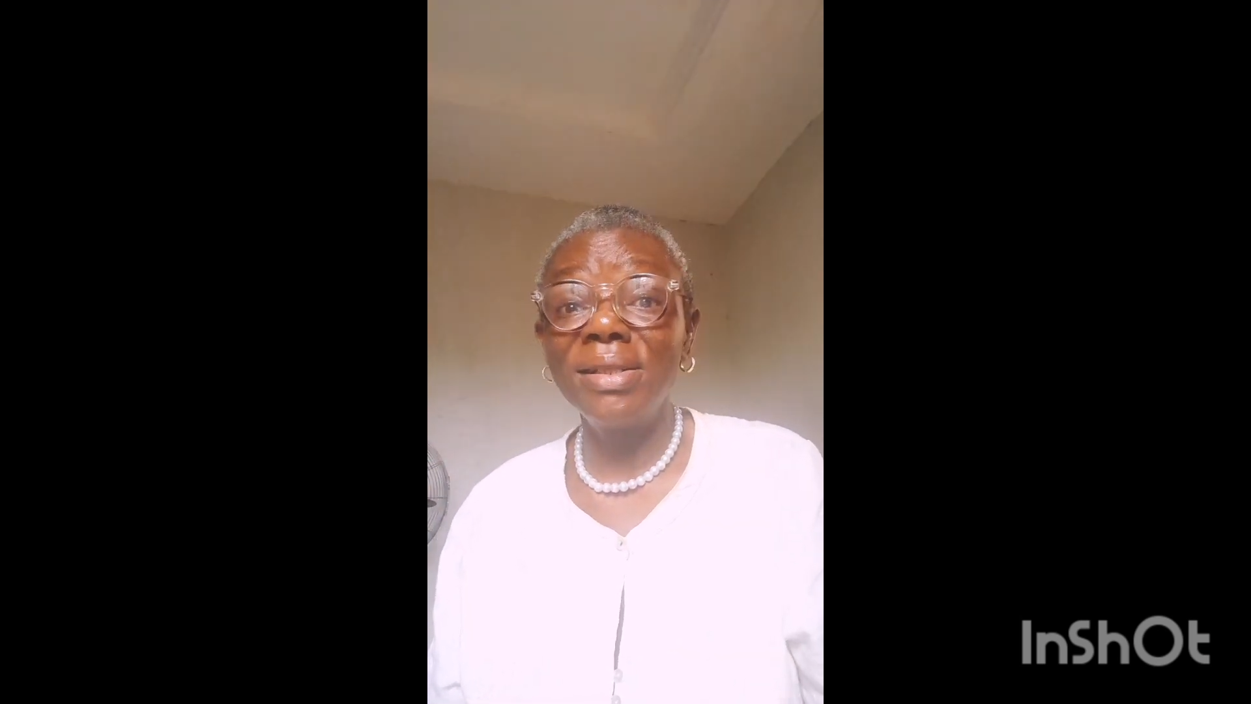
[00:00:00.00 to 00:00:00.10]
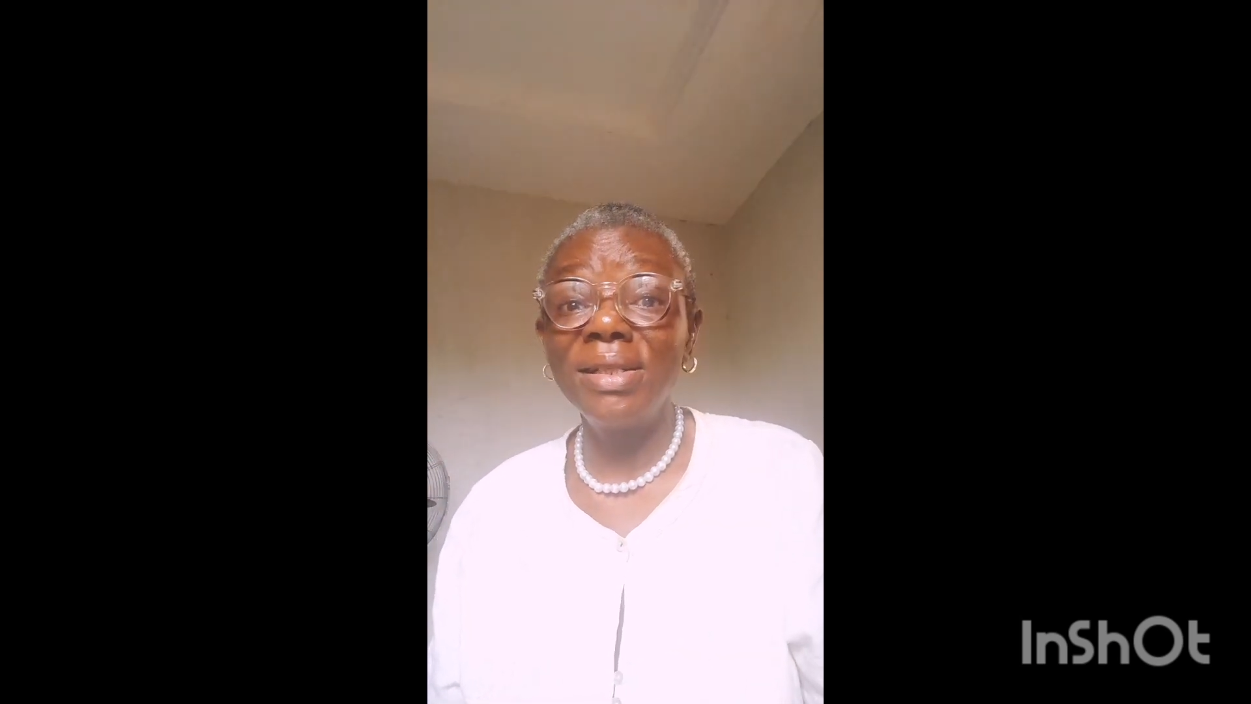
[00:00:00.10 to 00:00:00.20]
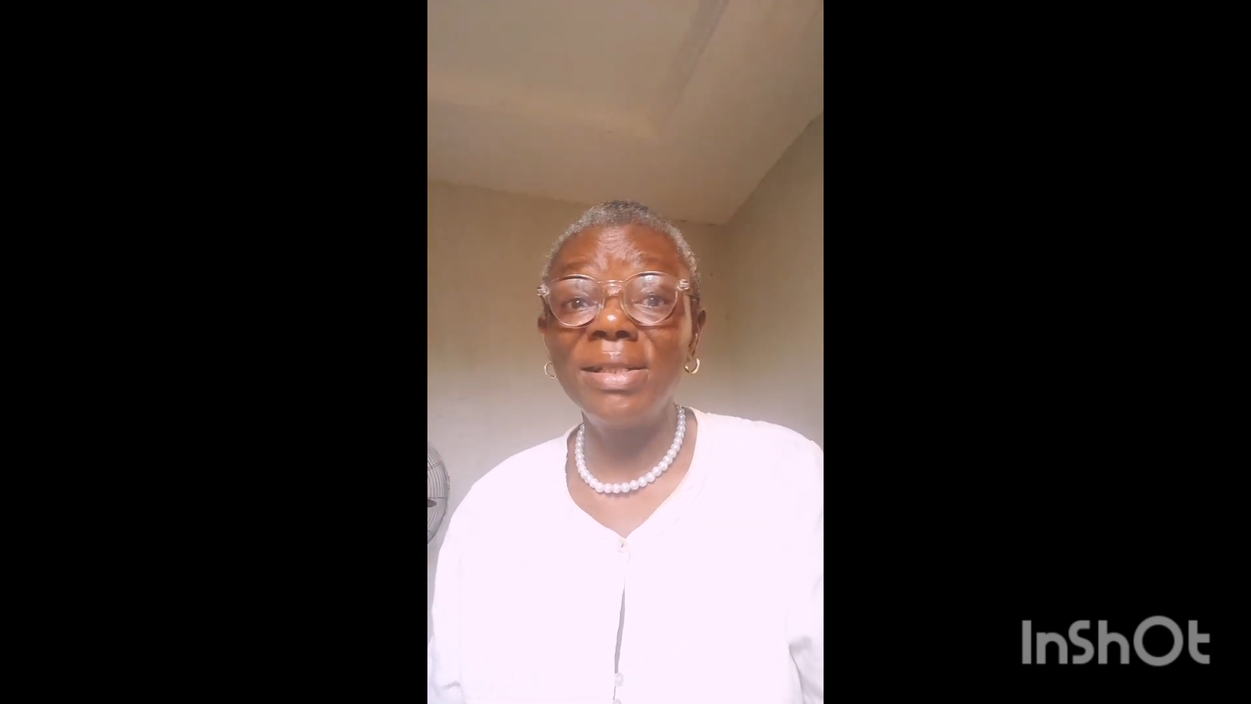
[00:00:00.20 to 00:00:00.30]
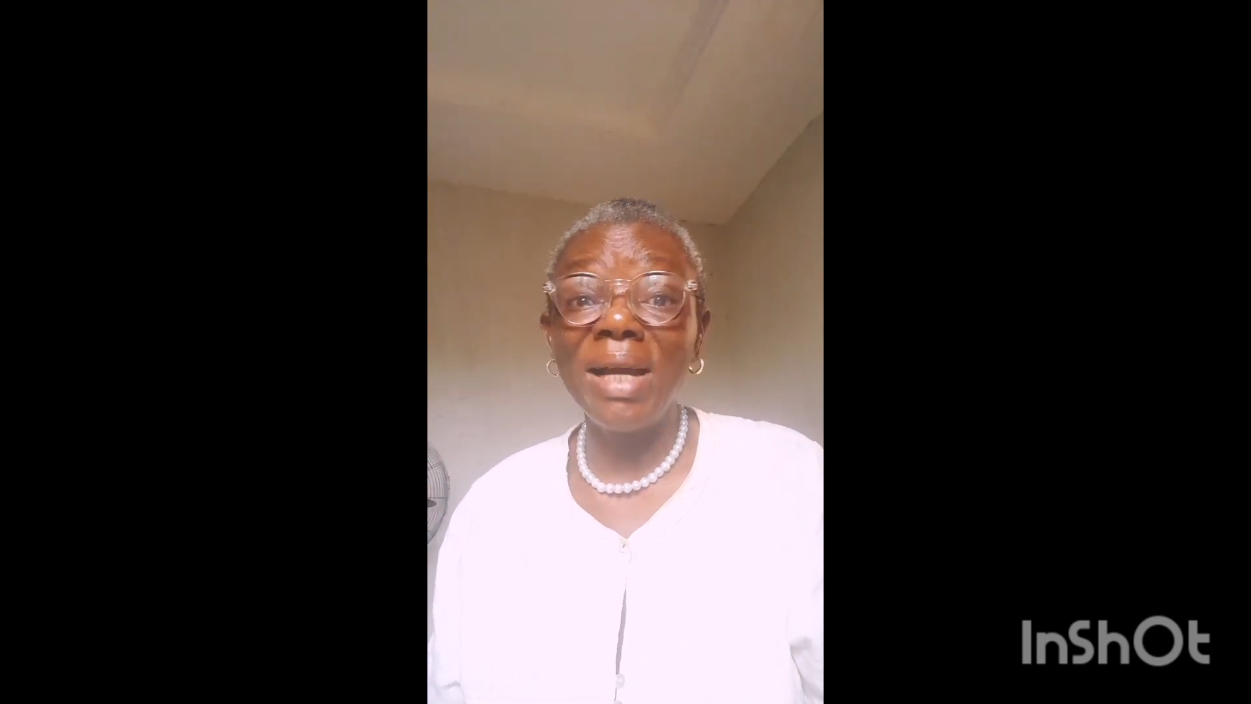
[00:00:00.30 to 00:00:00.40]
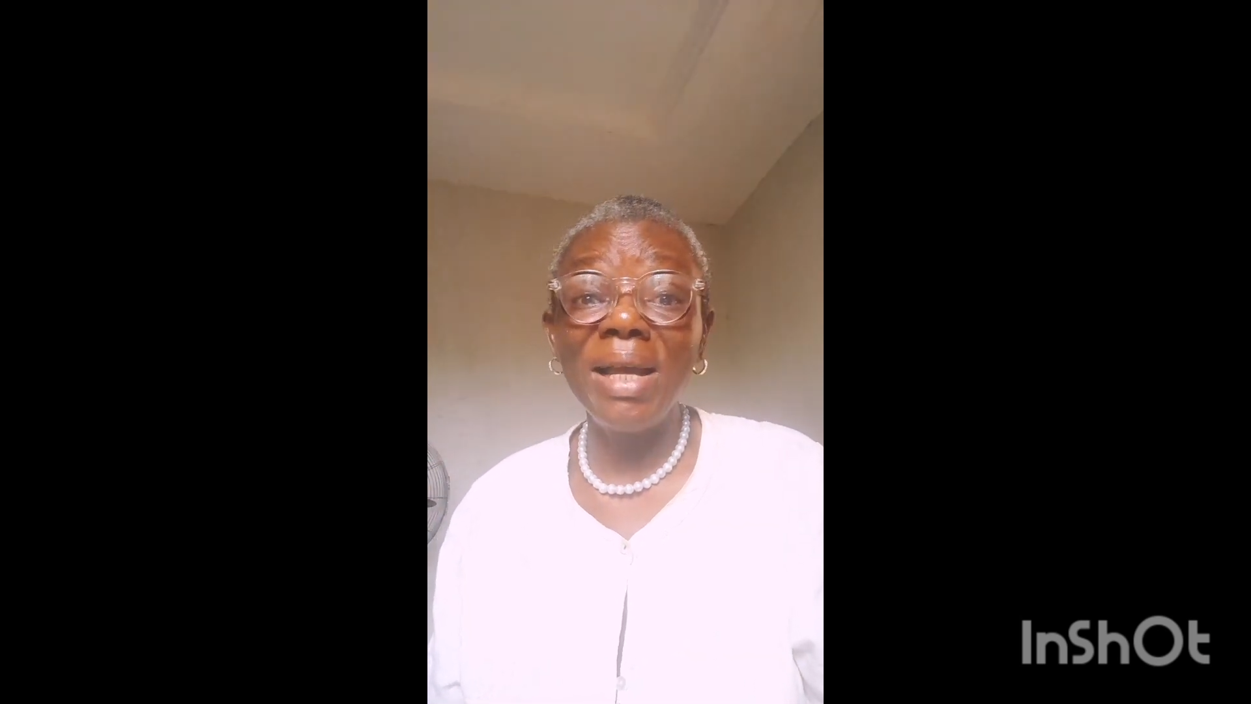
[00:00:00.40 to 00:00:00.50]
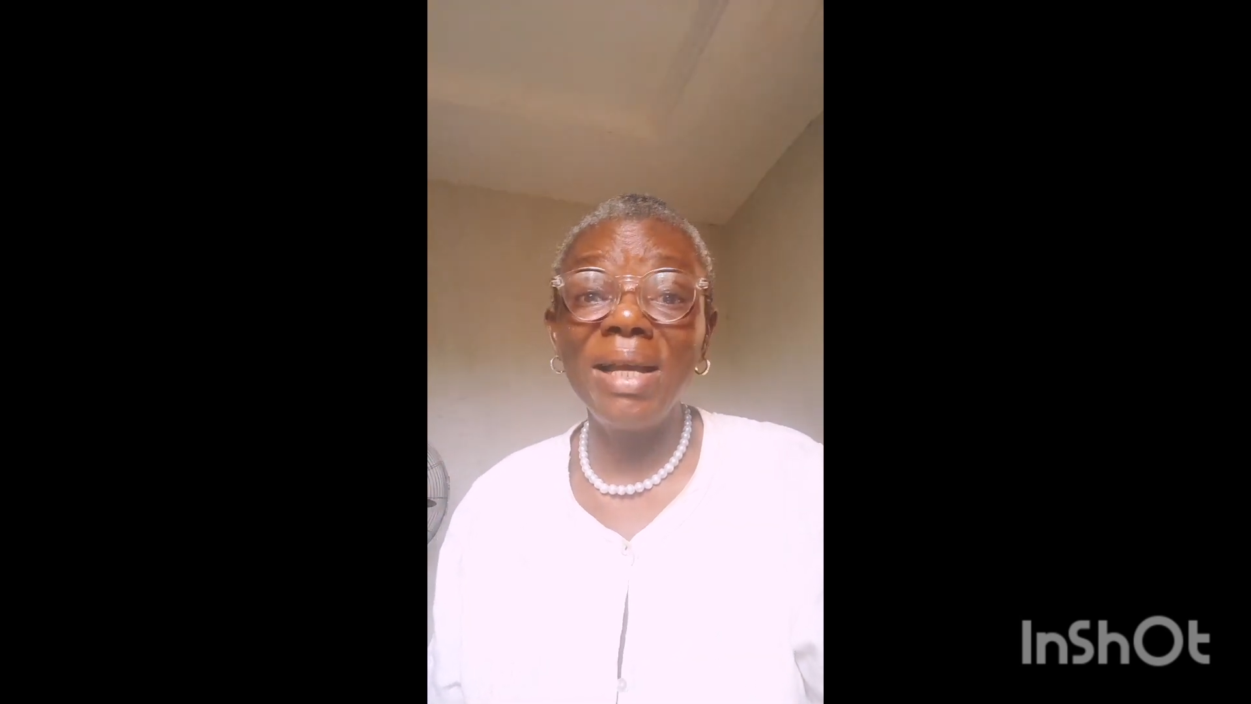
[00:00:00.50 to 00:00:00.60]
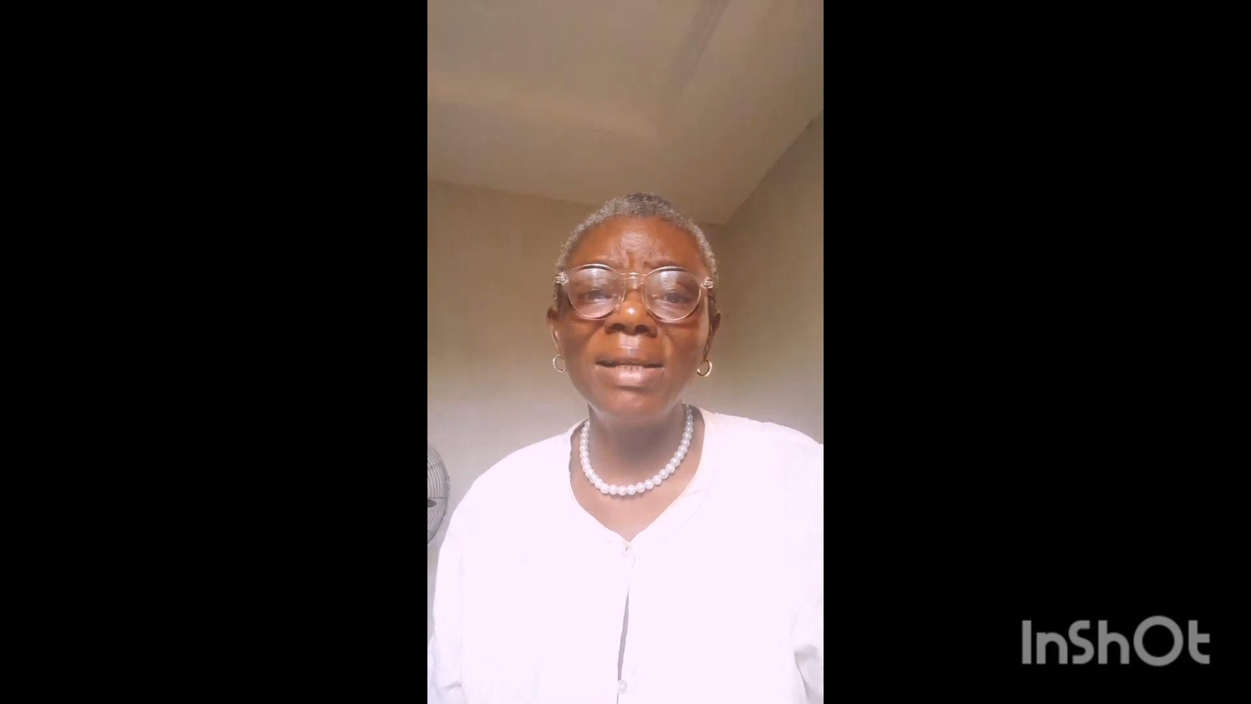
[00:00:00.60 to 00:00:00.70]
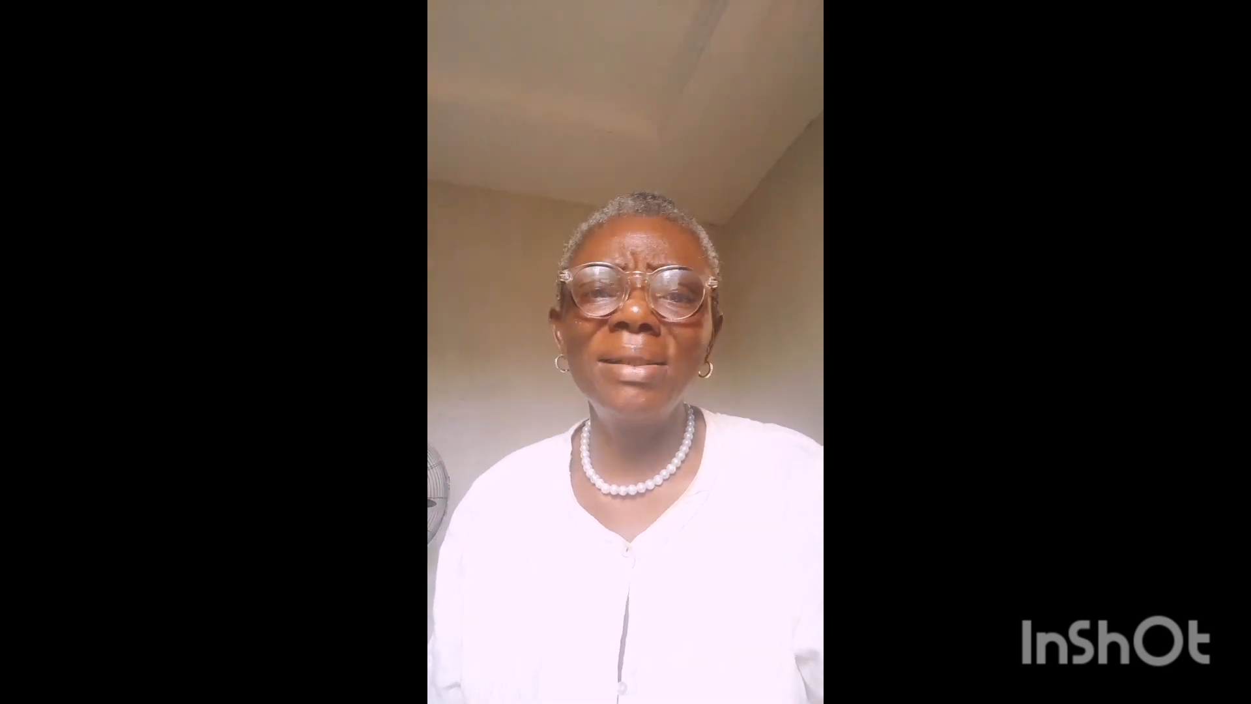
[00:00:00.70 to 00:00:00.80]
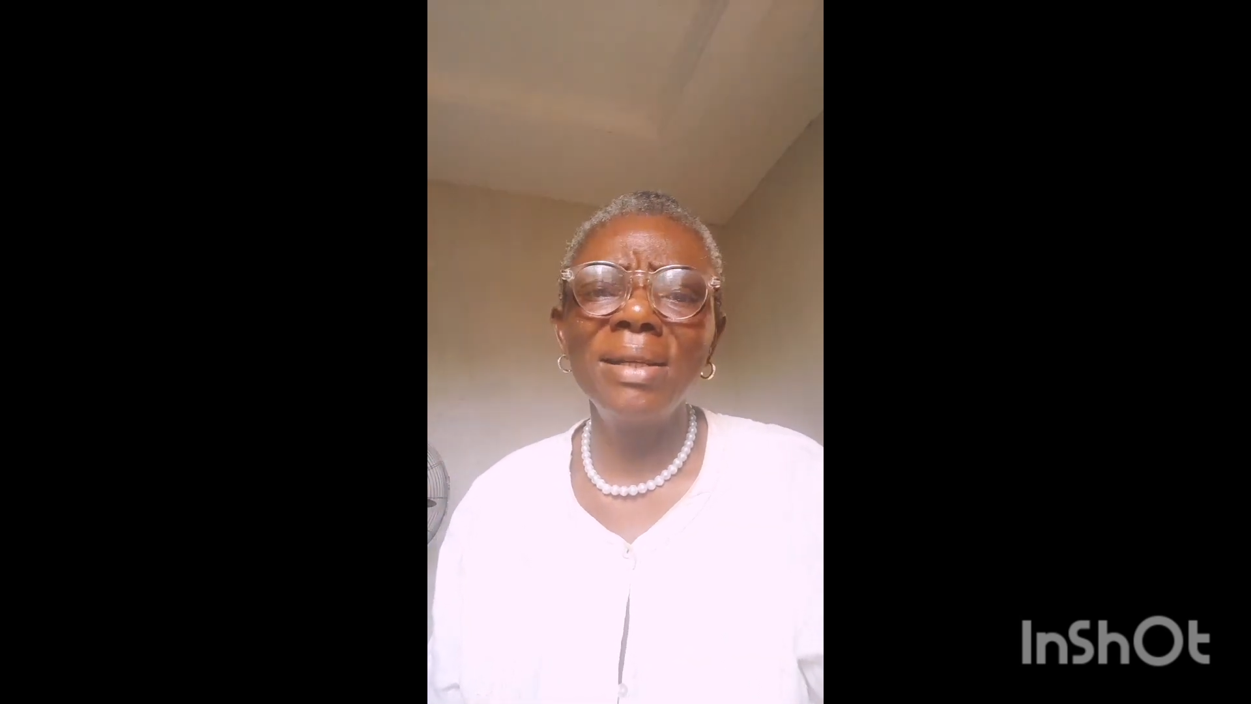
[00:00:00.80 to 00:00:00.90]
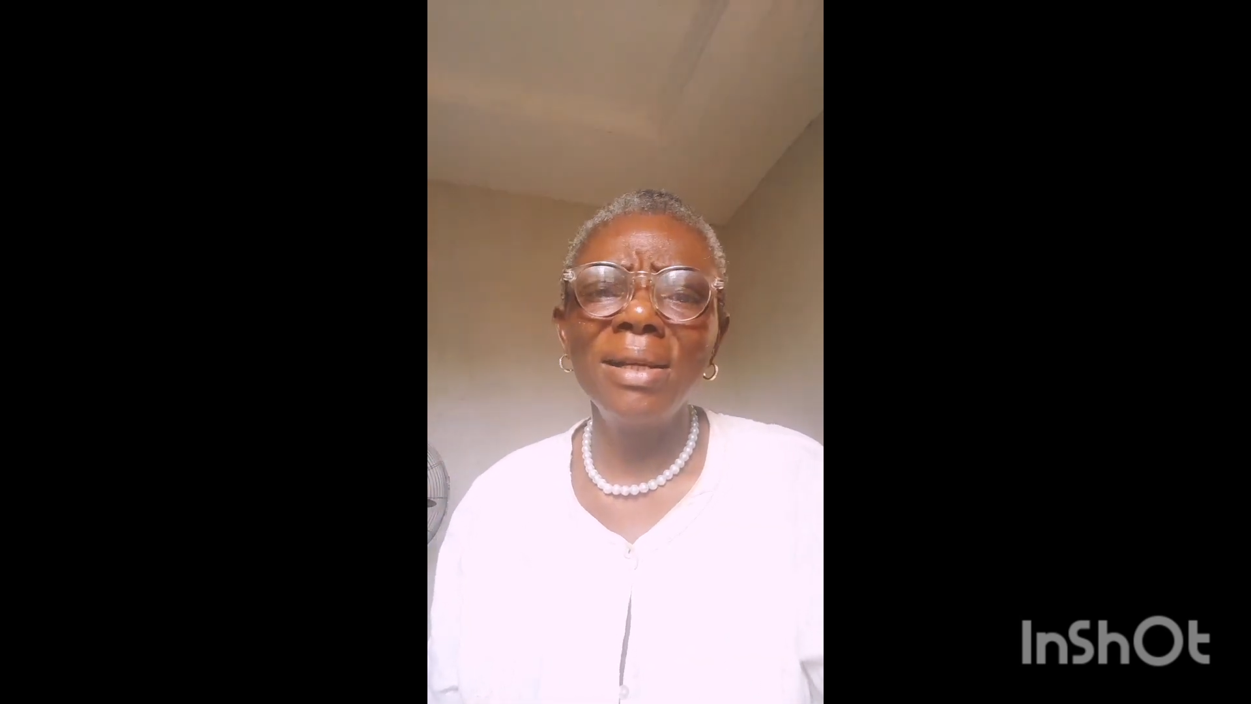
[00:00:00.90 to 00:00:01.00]
in the
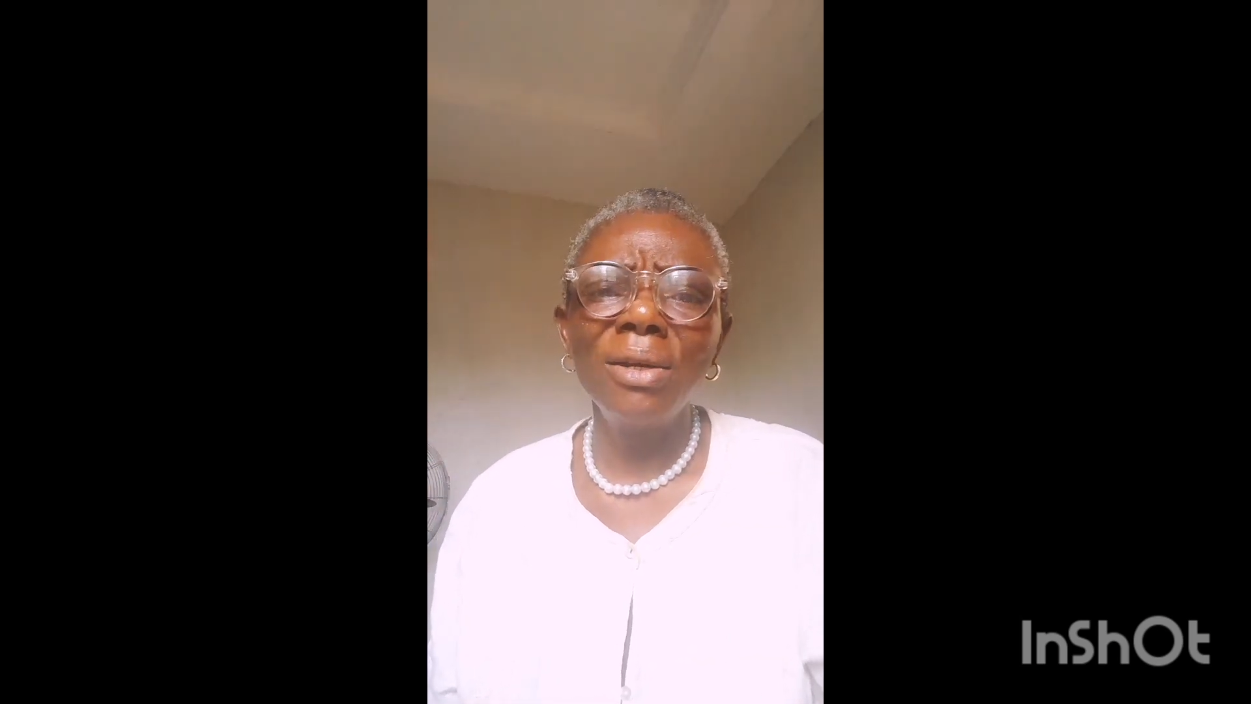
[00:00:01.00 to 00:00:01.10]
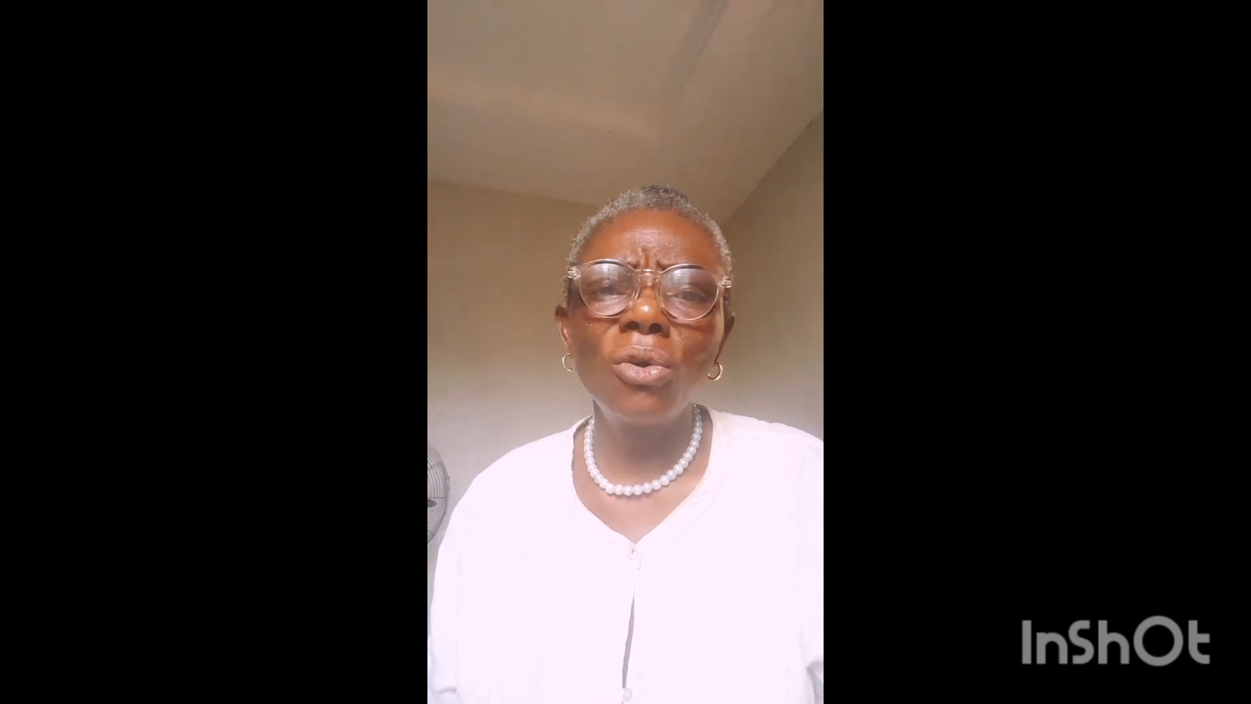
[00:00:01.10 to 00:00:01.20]
diet,